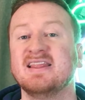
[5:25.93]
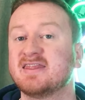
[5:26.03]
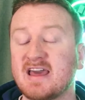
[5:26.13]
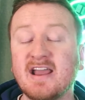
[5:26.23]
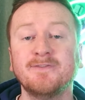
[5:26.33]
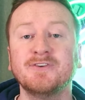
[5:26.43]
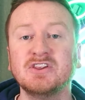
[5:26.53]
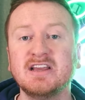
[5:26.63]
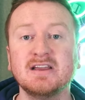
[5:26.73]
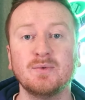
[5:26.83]

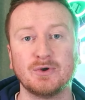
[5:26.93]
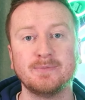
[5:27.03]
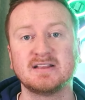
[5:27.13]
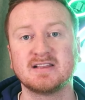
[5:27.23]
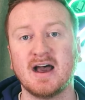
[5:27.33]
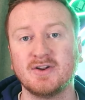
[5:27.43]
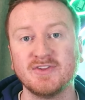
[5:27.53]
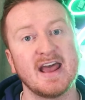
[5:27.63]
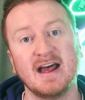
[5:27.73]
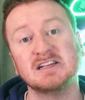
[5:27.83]
Thankfully, Will
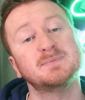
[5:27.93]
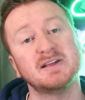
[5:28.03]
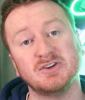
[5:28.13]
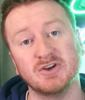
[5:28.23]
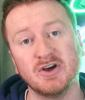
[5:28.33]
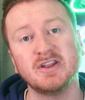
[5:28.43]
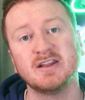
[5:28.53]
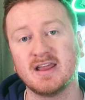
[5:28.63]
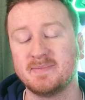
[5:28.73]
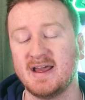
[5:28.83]
McDonald has been good
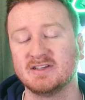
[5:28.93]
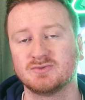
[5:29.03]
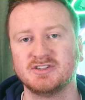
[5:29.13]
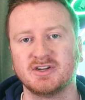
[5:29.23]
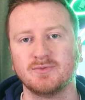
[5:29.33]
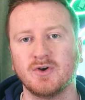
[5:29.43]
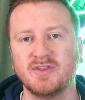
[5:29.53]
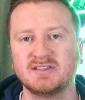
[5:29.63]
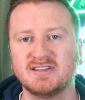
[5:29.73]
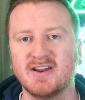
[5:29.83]
in a pass rushing role
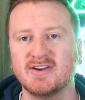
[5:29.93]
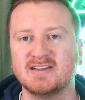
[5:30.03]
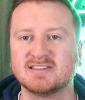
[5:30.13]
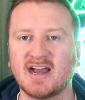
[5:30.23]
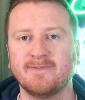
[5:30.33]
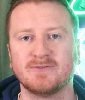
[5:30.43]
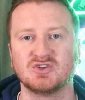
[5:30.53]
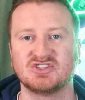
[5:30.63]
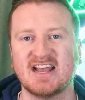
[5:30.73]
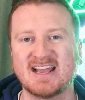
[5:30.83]
this year. He's tied for
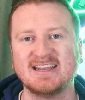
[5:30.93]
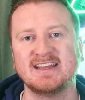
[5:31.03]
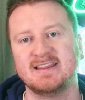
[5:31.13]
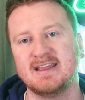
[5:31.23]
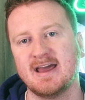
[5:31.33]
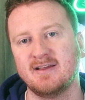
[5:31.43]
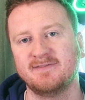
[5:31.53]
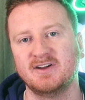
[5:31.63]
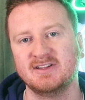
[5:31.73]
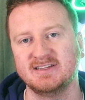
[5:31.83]
second in the
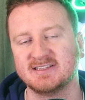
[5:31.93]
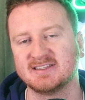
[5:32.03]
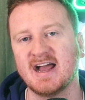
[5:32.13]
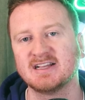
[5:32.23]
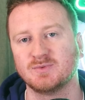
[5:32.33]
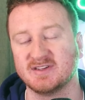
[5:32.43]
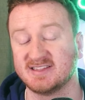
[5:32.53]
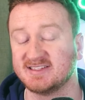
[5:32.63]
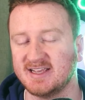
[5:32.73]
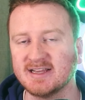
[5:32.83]
NFL in sacks with
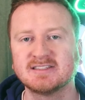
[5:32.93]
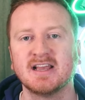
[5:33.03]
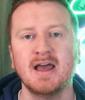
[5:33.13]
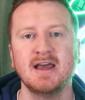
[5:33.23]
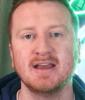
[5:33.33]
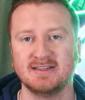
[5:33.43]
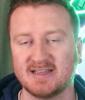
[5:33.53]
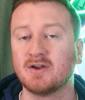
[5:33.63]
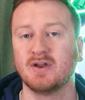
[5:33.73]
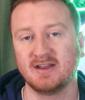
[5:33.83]
6. He's
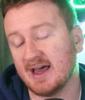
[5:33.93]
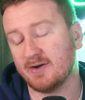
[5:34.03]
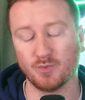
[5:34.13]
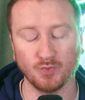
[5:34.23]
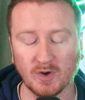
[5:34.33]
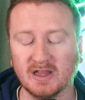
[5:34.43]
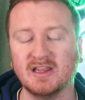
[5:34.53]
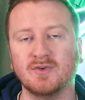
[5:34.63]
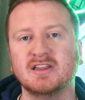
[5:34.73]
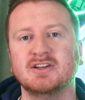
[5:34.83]
had, a
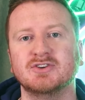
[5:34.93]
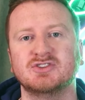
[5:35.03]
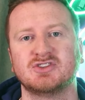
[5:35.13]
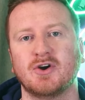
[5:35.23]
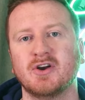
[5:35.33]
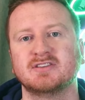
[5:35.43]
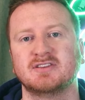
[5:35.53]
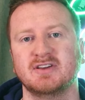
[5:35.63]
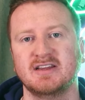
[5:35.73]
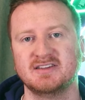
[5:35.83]
really, really good start
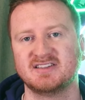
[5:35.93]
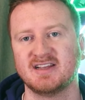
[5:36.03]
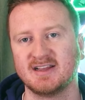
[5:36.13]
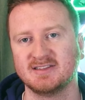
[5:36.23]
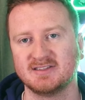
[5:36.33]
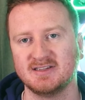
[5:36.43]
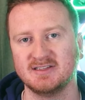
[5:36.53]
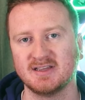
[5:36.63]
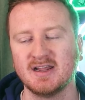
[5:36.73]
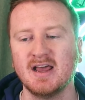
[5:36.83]
to his second
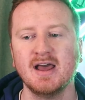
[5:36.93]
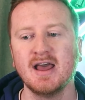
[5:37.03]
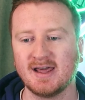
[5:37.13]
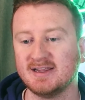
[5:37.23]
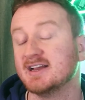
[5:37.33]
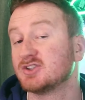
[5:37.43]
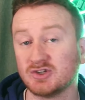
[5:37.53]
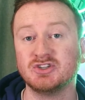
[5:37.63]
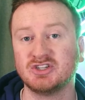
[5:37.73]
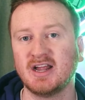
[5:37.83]
season, and he has a
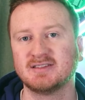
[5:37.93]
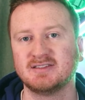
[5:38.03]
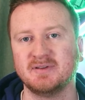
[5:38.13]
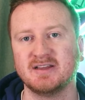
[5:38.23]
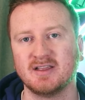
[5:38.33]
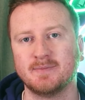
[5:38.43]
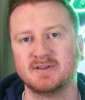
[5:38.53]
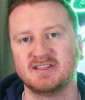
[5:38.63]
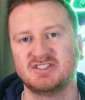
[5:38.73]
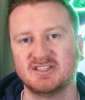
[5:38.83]
good chance to be a
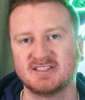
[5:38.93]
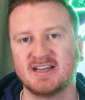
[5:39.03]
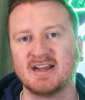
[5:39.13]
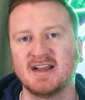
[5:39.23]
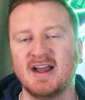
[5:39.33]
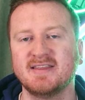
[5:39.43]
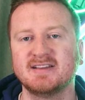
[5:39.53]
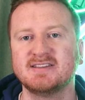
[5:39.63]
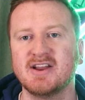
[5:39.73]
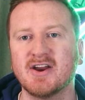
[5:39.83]
double-digit sack guy
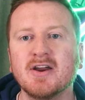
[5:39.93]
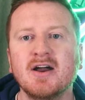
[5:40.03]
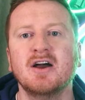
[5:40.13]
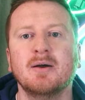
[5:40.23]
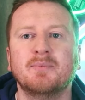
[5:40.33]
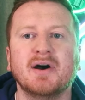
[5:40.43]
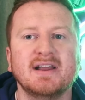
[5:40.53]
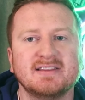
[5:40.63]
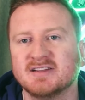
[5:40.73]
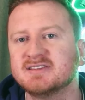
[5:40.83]
this year.
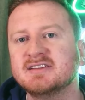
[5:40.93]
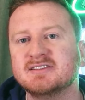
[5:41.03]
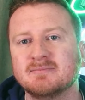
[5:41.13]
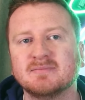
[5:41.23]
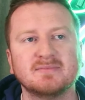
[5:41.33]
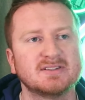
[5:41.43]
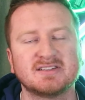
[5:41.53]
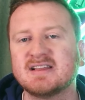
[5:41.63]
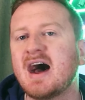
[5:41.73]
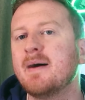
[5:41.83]
But it doesn't
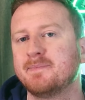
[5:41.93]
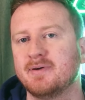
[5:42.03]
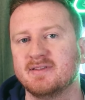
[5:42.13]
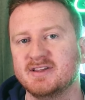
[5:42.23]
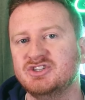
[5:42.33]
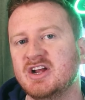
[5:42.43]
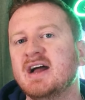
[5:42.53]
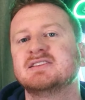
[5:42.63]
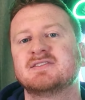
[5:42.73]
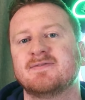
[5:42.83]
stop the
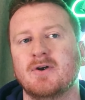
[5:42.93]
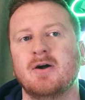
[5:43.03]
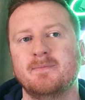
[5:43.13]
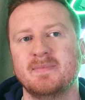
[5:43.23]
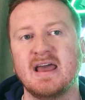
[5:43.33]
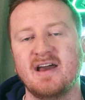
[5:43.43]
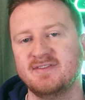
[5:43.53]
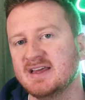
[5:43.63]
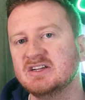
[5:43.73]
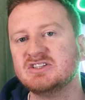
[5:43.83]
Jets from
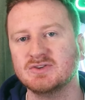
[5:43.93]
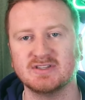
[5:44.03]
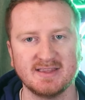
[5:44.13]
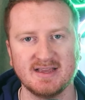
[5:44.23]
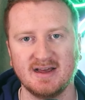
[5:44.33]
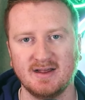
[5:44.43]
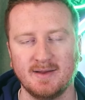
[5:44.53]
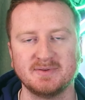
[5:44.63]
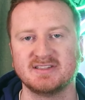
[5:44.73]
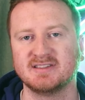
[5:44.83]
having issues on the
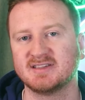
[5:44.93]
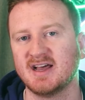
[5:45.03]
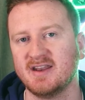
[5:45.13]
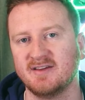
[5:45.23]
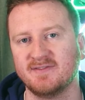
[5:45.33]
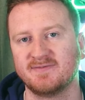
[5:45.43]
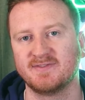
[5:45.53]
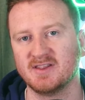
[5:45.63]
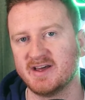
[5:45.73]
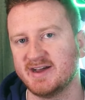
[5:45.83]
opposite side of
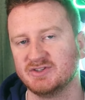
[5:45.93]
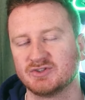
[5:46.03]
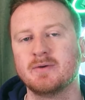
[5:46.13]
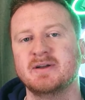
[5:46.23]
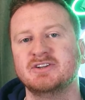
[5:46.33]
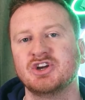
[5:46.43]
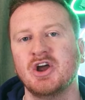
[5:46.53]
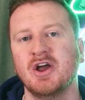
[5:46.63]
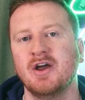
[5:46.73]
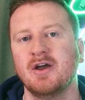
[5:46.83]
the line of scrimmage,
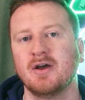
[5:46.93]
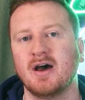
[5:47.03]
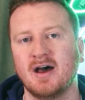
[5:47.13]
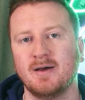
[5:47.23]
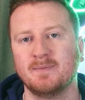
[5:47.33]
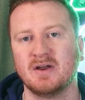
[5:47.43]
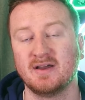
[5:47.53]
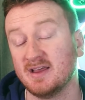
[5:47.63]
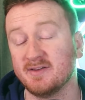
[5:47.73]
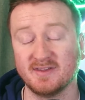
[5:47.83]
on
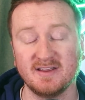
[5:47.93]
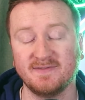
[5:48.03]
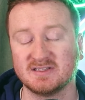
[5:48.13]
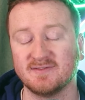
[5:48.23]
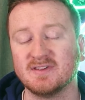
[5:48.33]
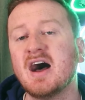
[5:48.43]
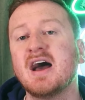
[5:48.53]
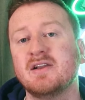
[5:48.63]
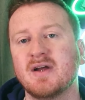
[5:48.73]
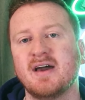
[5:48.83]
the defensive
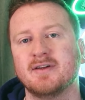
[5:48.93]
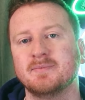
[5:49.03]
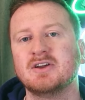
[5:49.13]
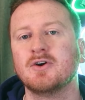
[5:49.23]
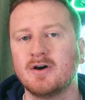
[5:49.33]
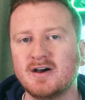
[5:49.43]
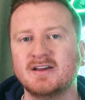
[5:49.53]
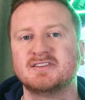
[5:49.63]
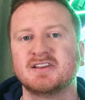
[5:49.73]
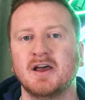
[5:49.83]
line, rather,
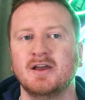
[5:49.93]
because